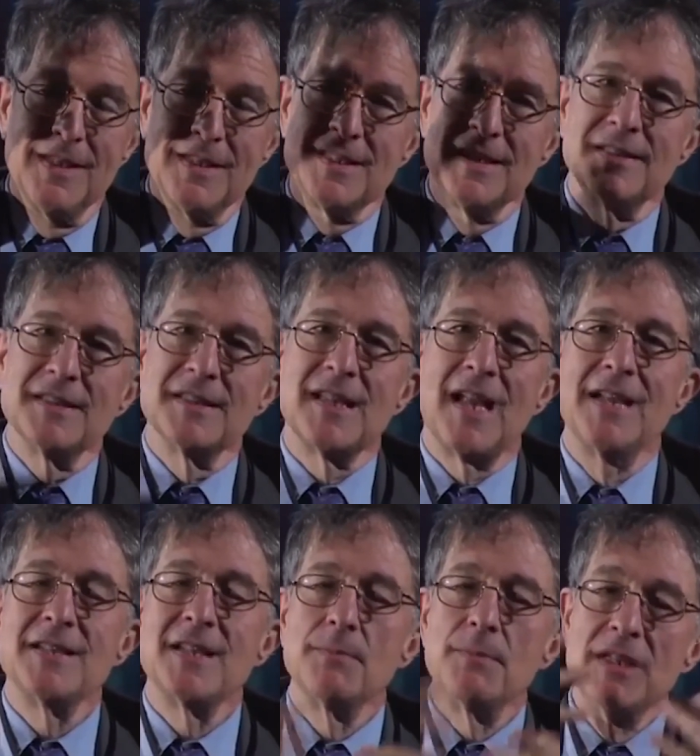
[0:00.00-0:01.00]

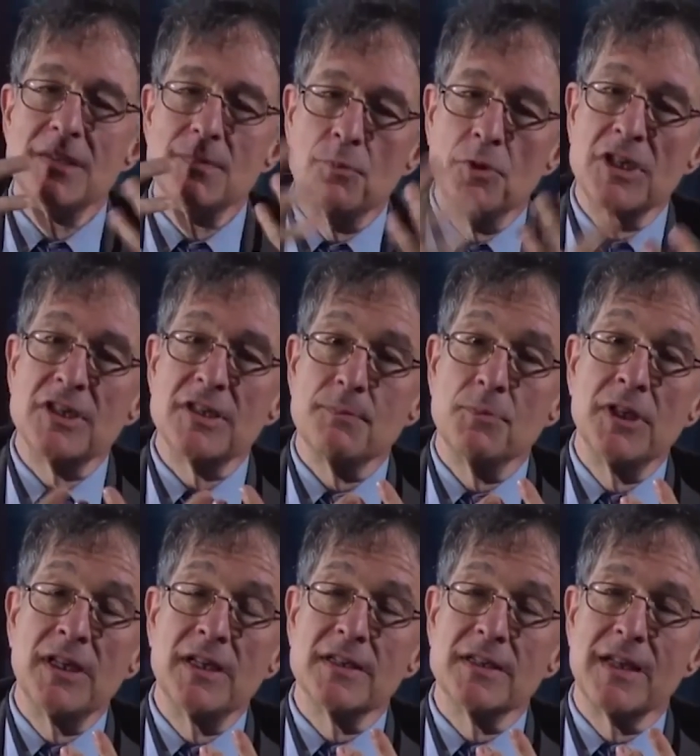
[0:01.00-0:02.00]
Synthesizing means put it,
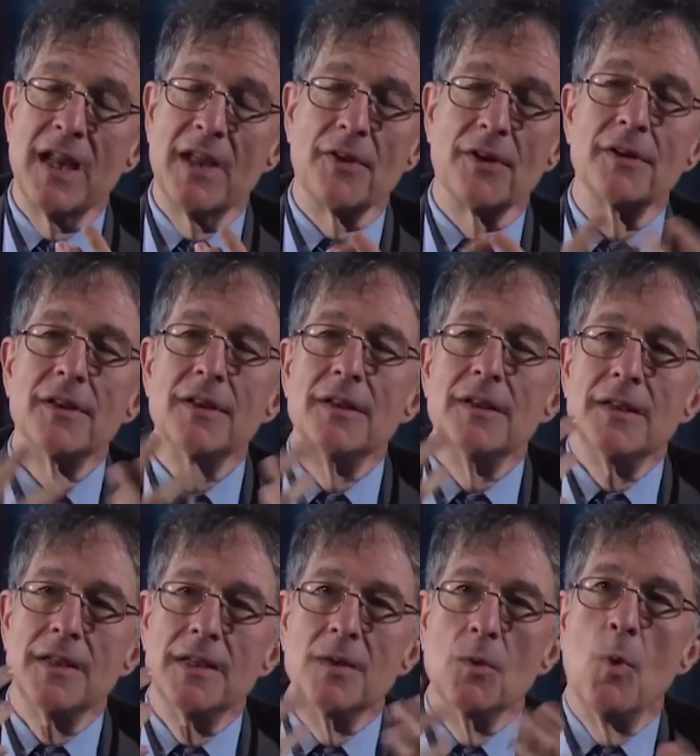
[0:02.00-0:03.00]
putting it together
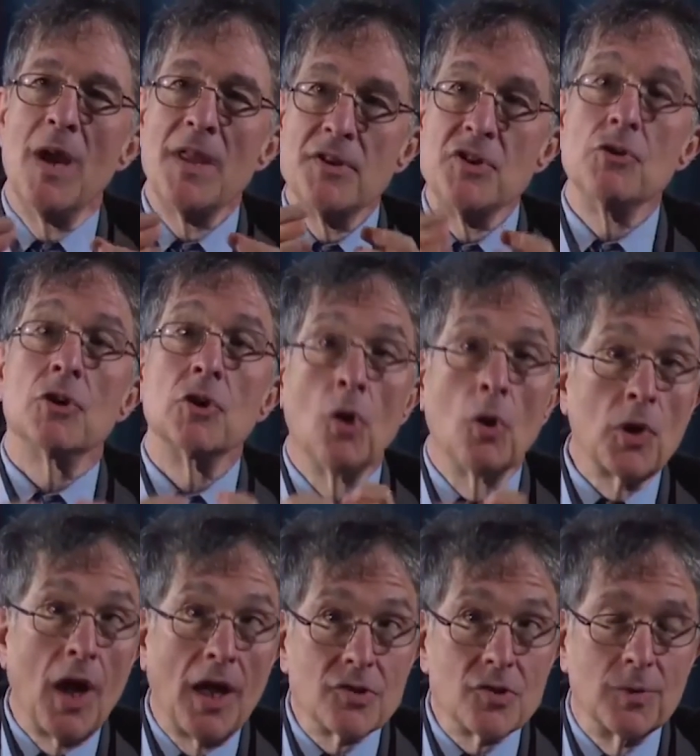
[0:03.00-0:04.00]
in a way that you can hold
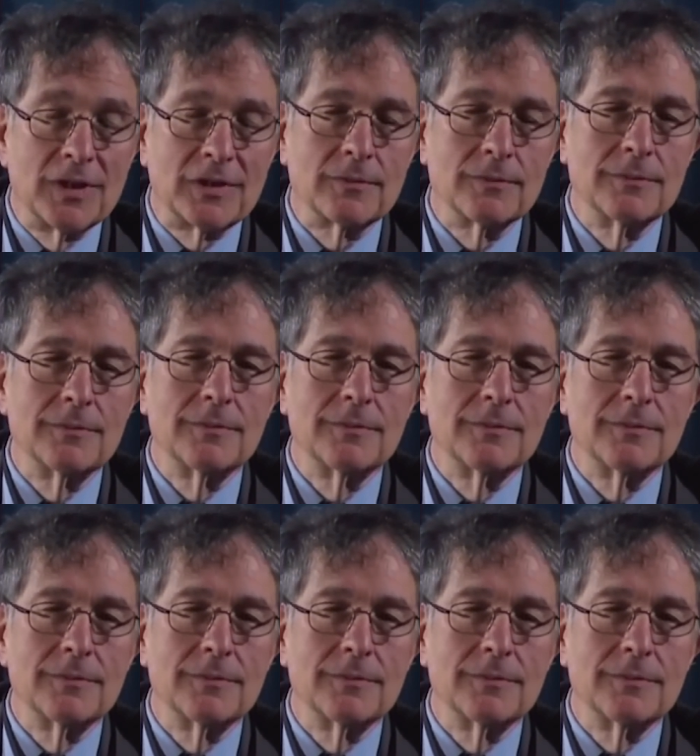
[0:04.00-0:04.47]
on to it,